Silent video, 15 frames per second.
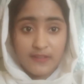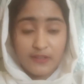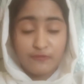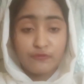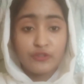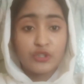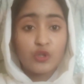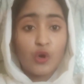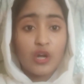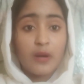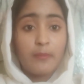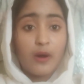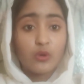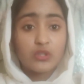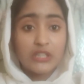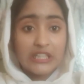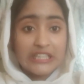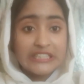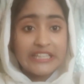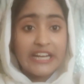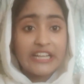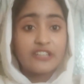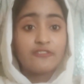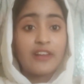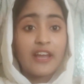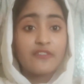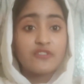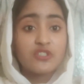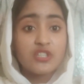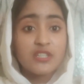If we talk about our native
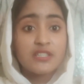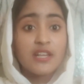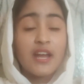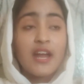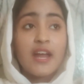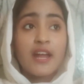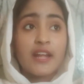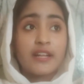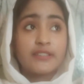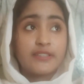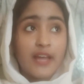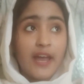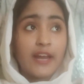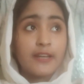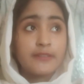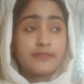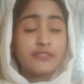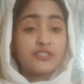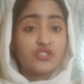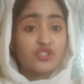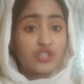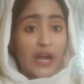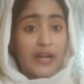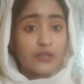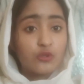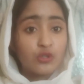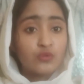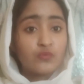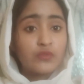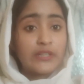languages, then in
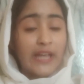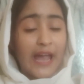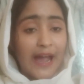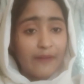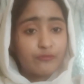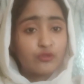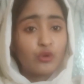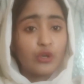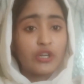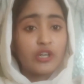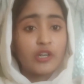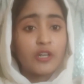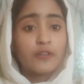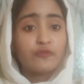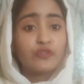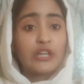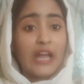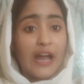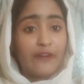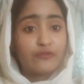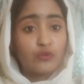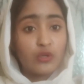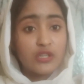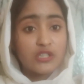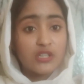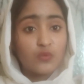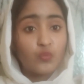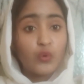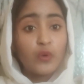childhood we have to hear, we have to listen.